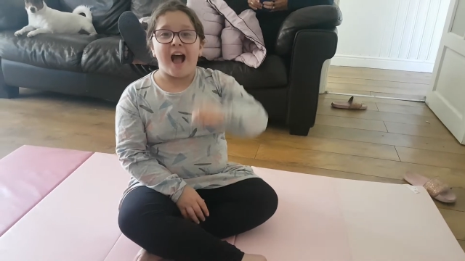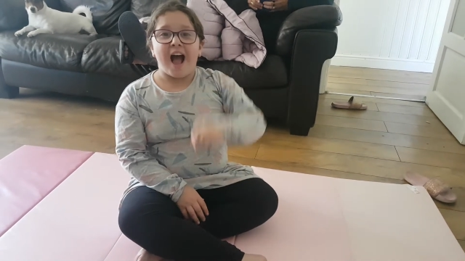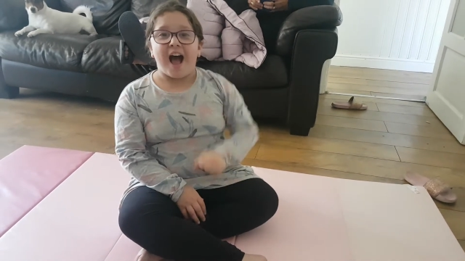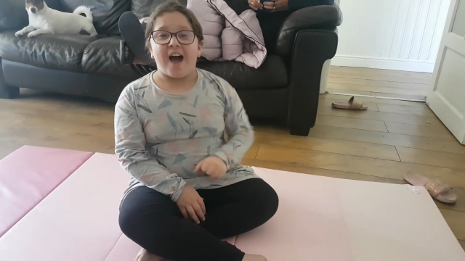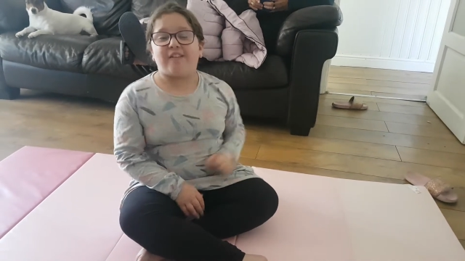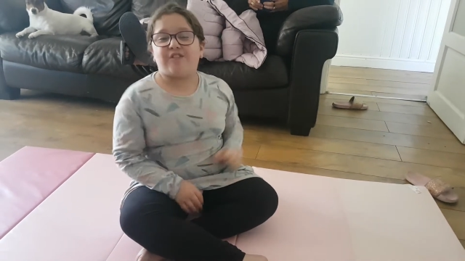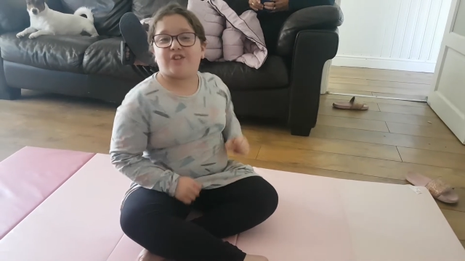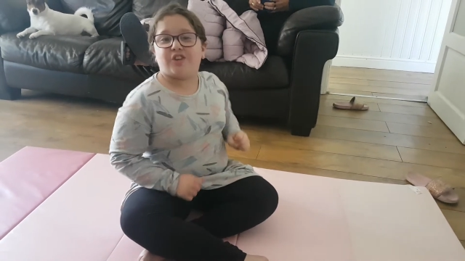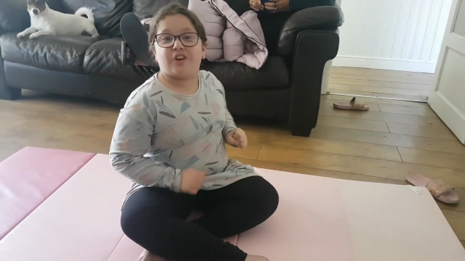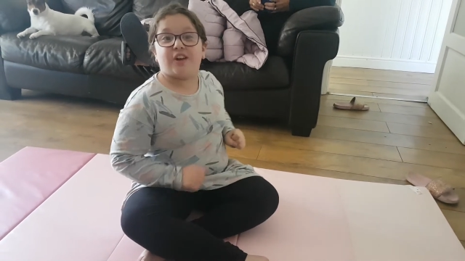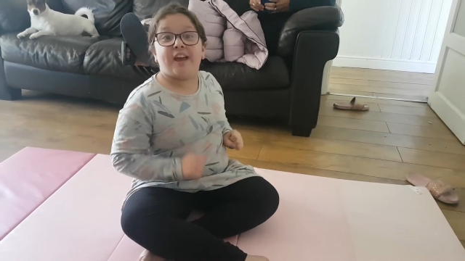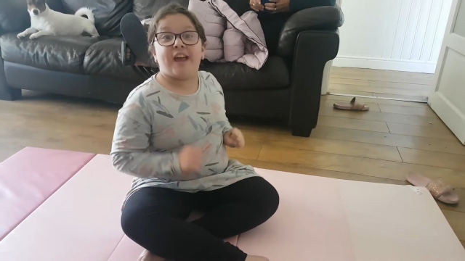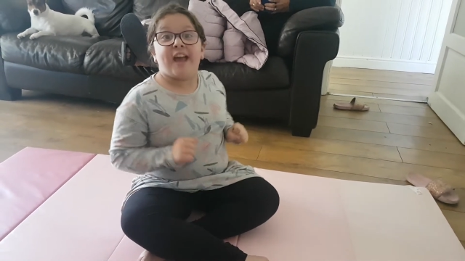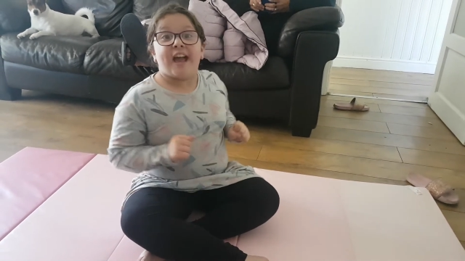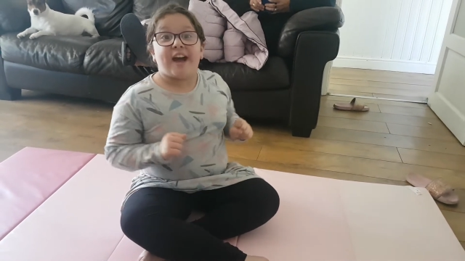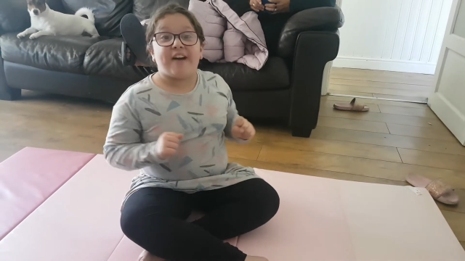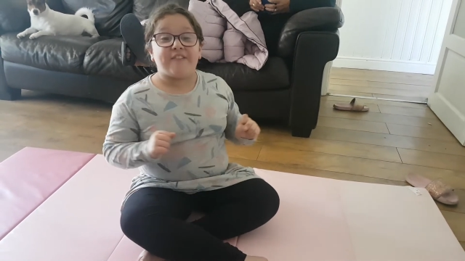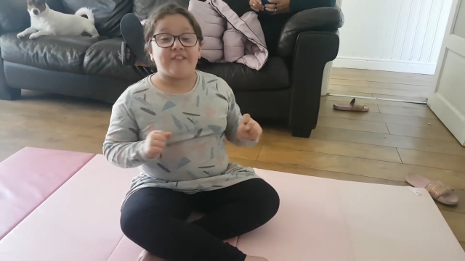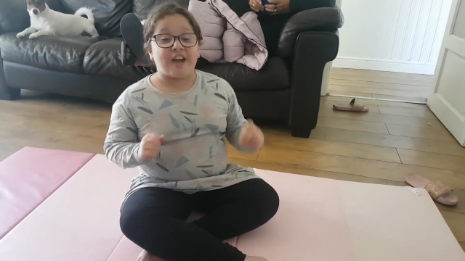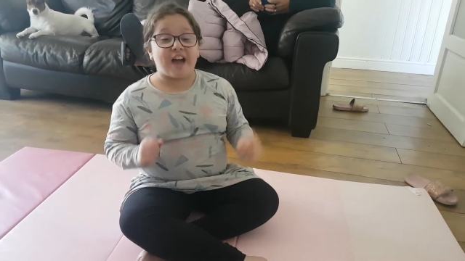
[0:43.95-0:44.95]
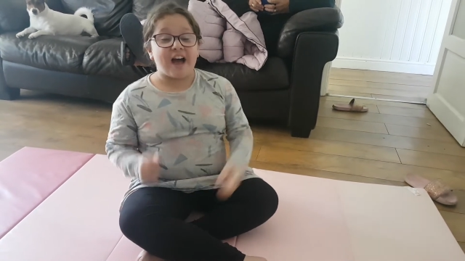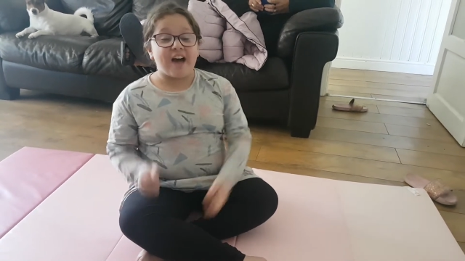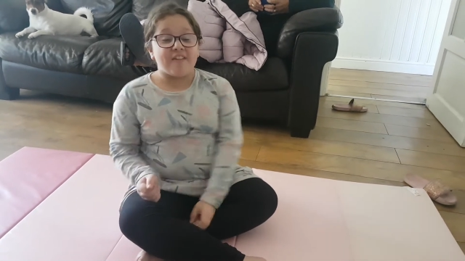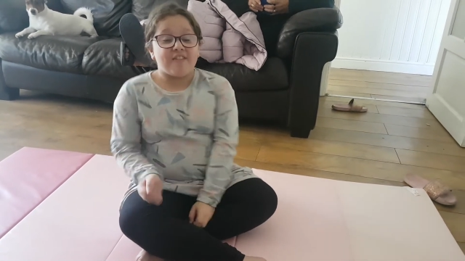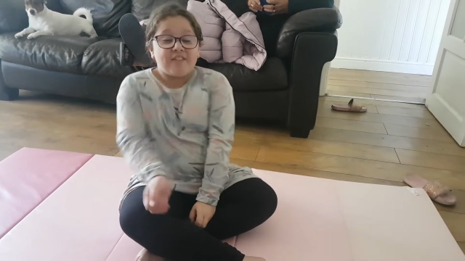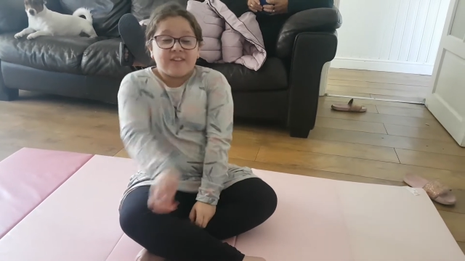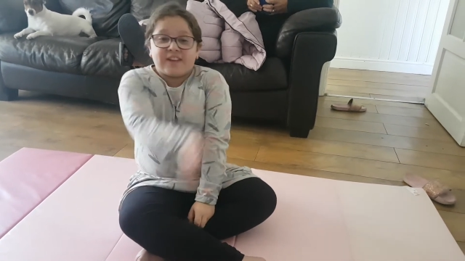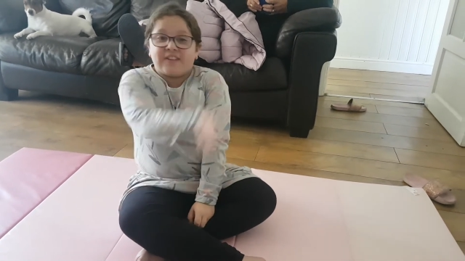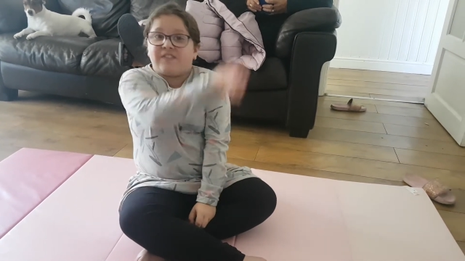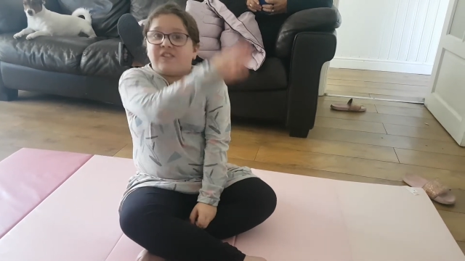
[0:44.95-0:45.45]
Have you done it? If you have,
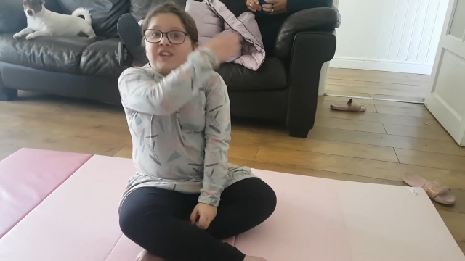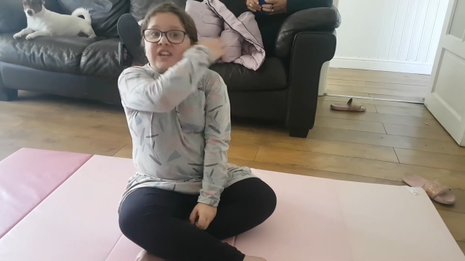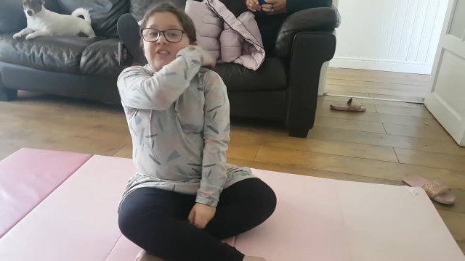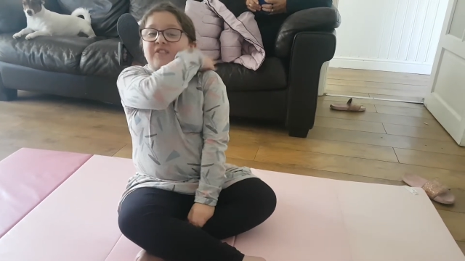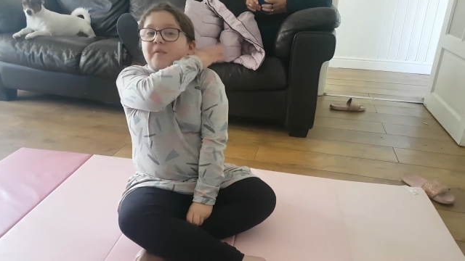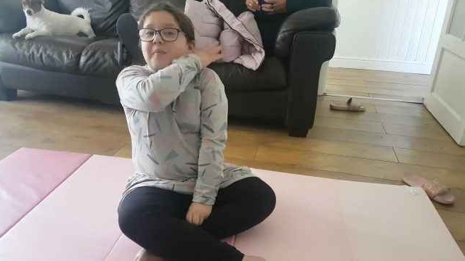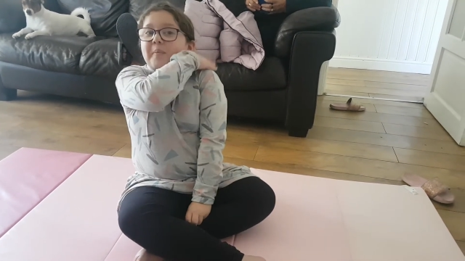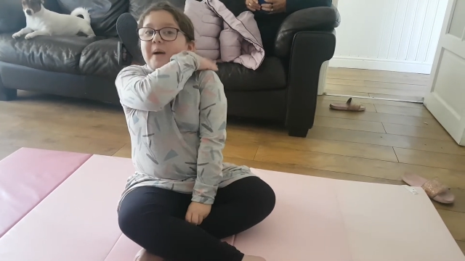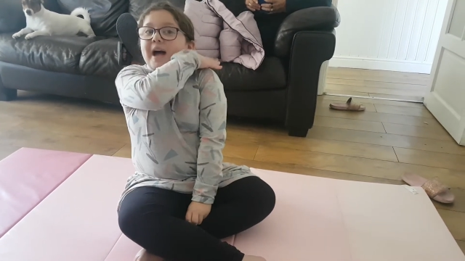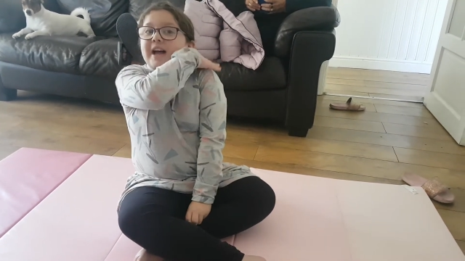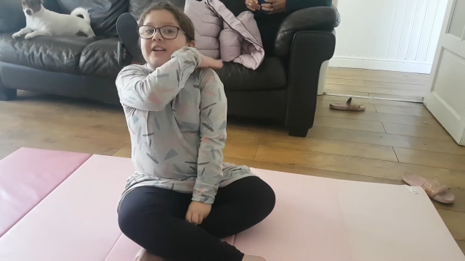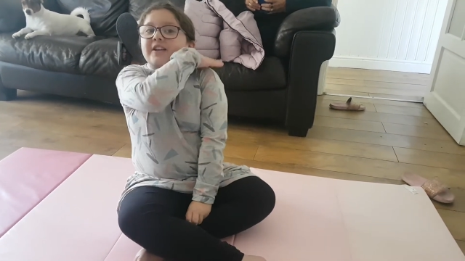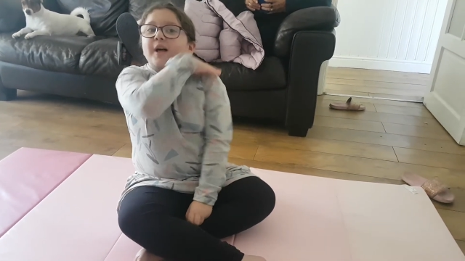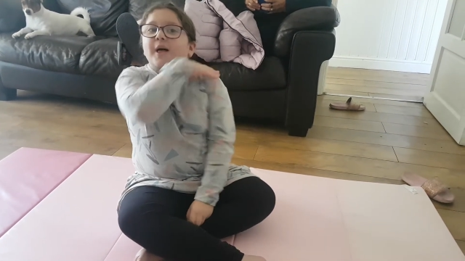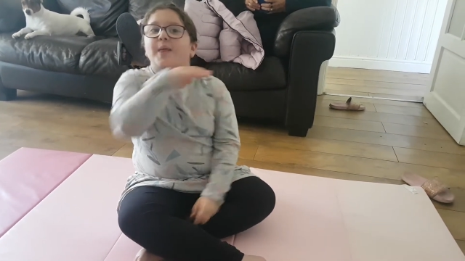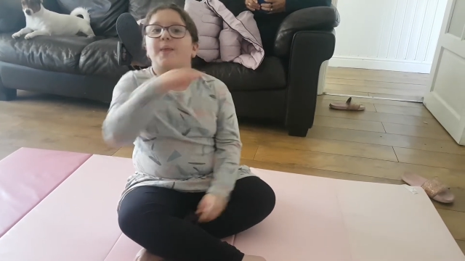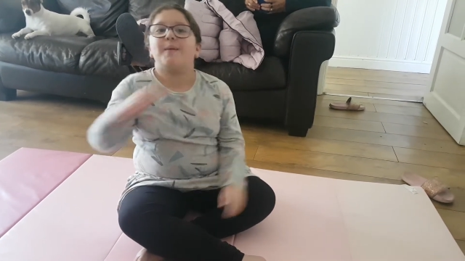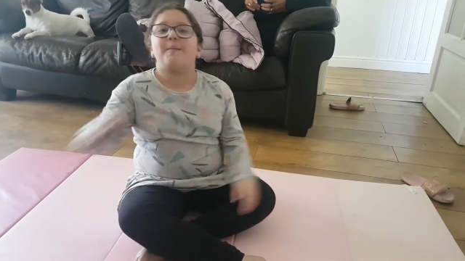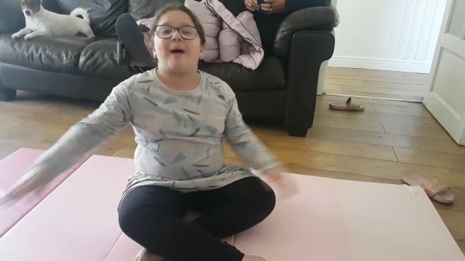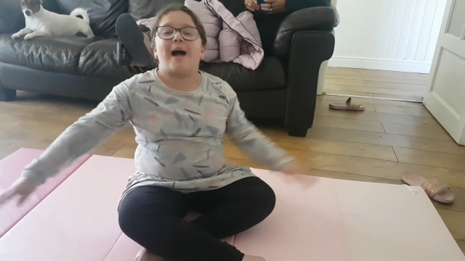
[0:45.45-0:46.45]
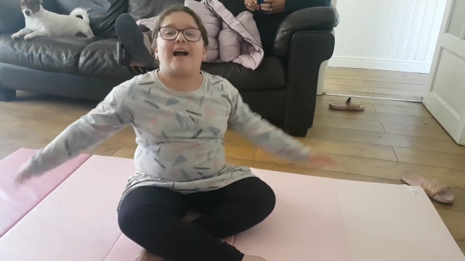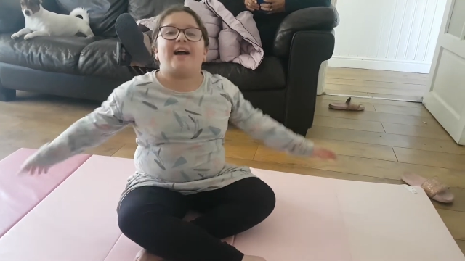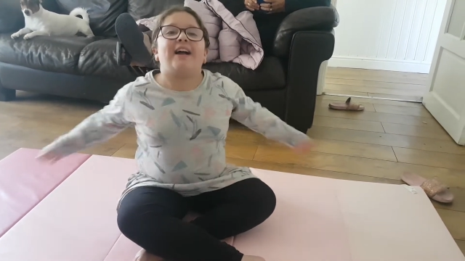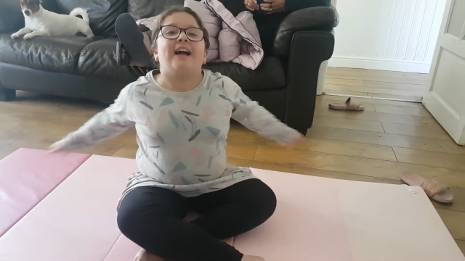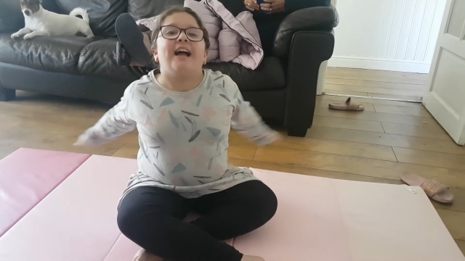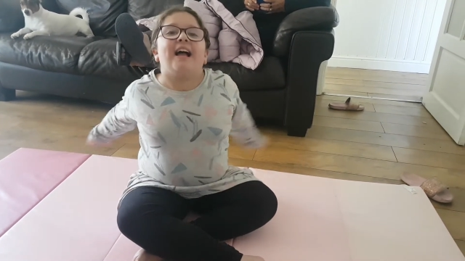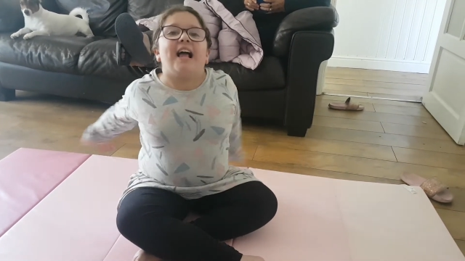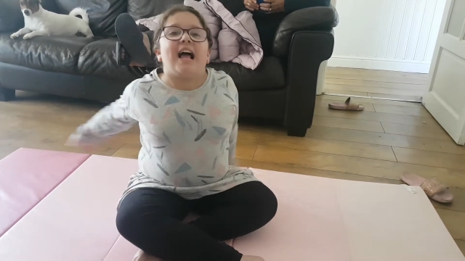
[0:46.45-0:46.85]
give yourself a pat on the back.